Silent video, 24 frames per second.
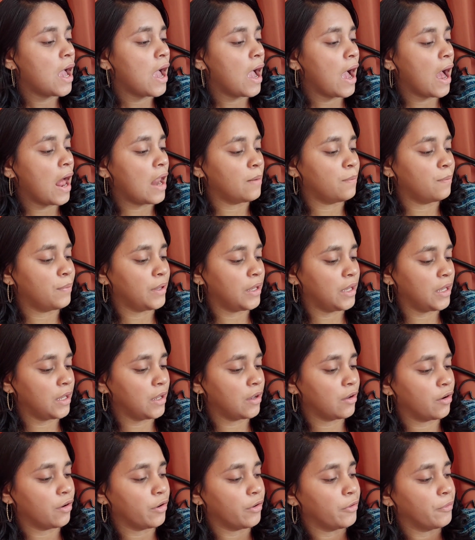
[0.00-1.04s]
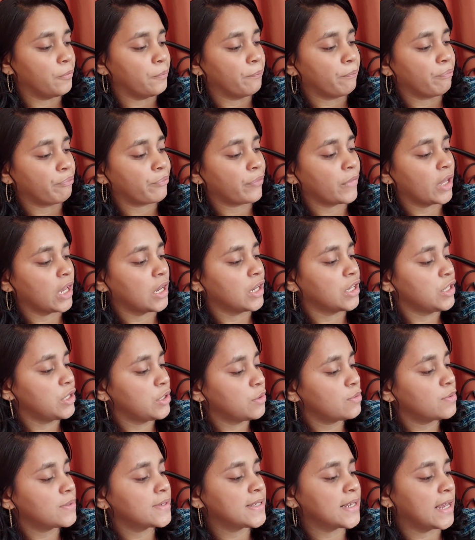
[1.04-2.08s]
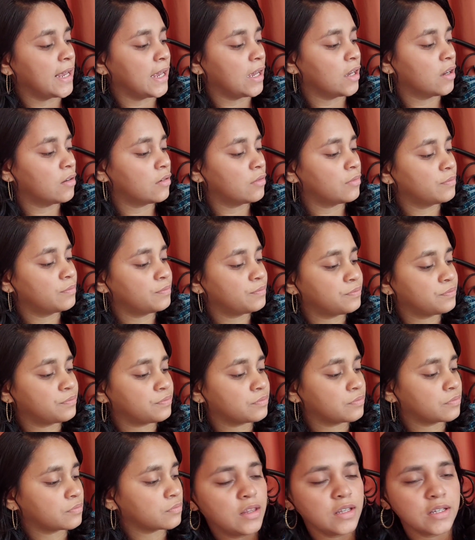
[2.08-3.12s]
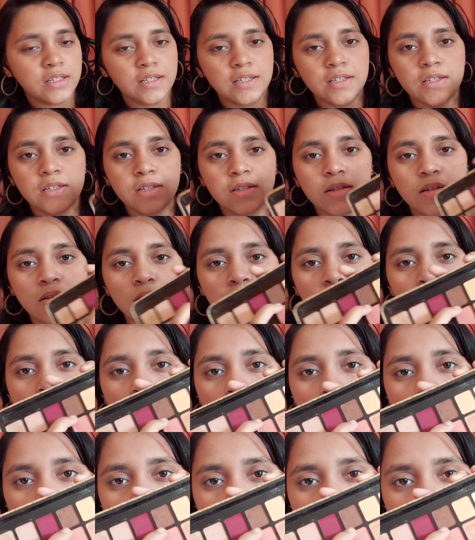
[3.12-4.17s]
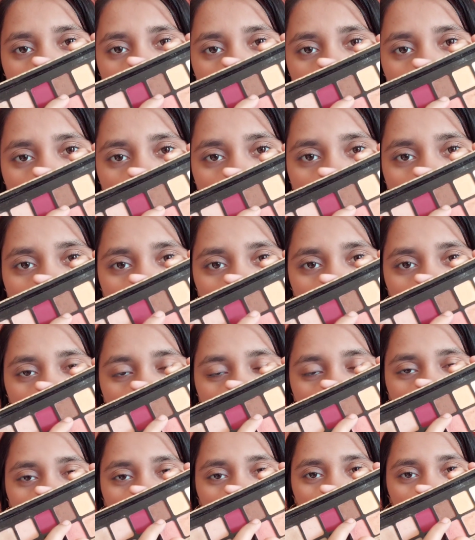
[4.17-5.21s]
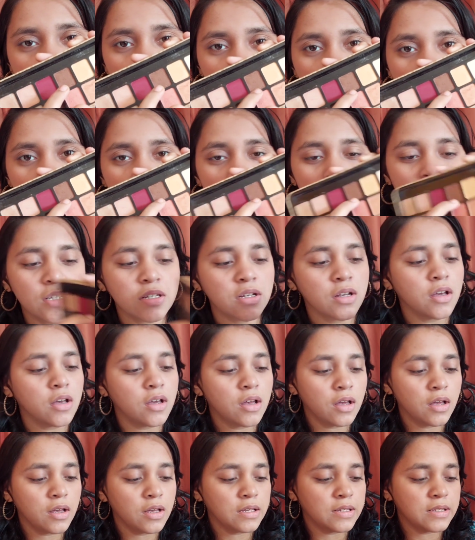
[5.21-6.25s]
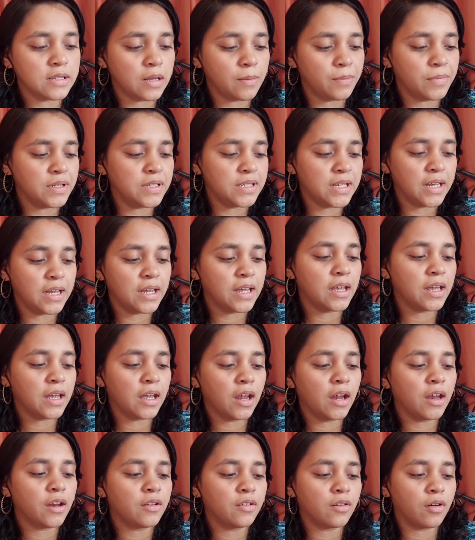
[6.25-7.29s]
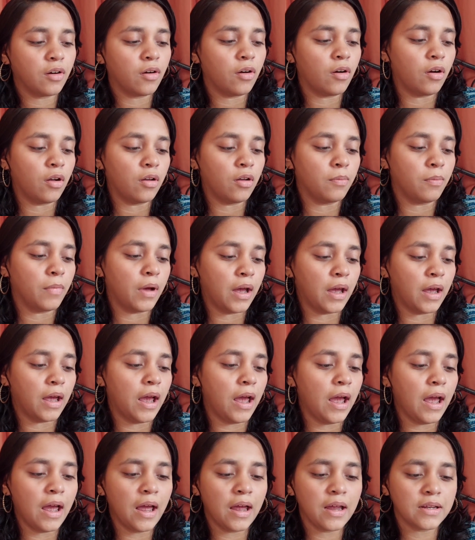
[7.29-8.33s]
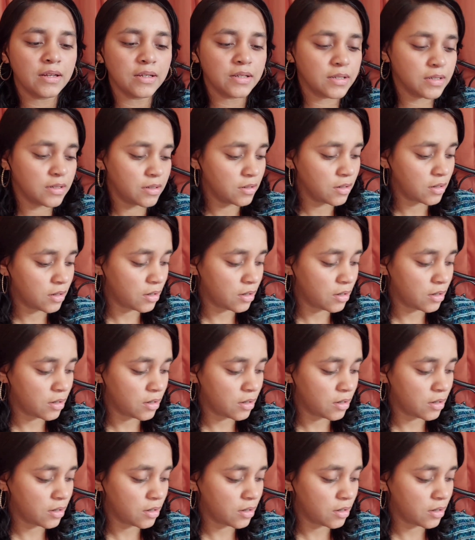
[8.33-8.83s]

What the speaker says: I'll be using this brown shade first. So I'll be taking it on my hand